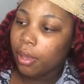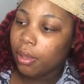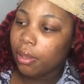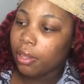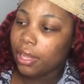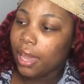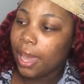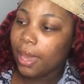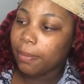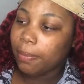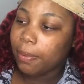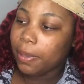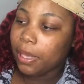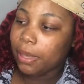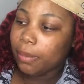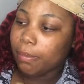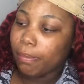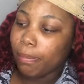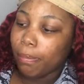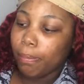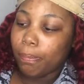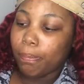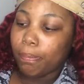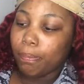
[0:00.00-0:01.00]
light pink
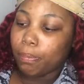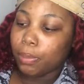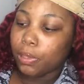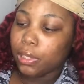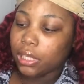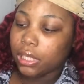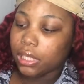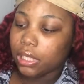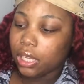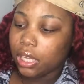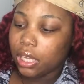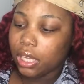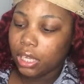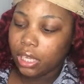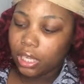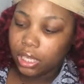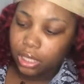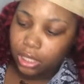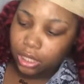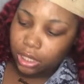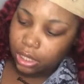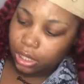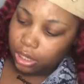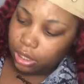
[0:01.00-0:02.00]

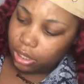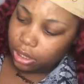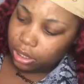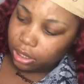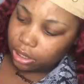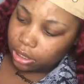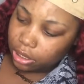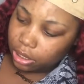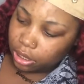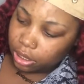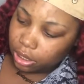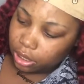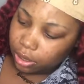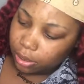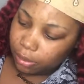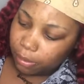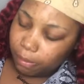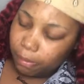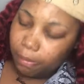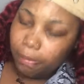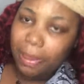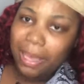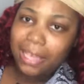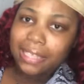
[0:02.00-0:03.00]
uh
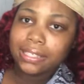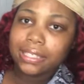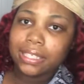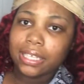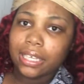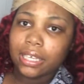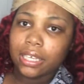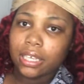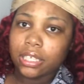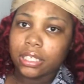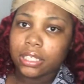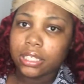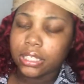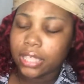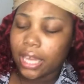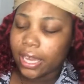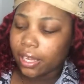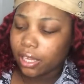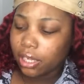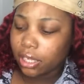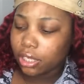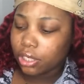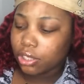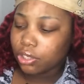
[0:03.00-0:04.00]
basic
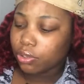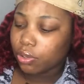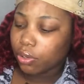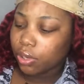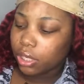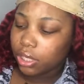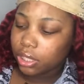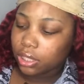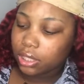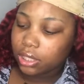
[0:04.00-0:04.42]
cycling shorts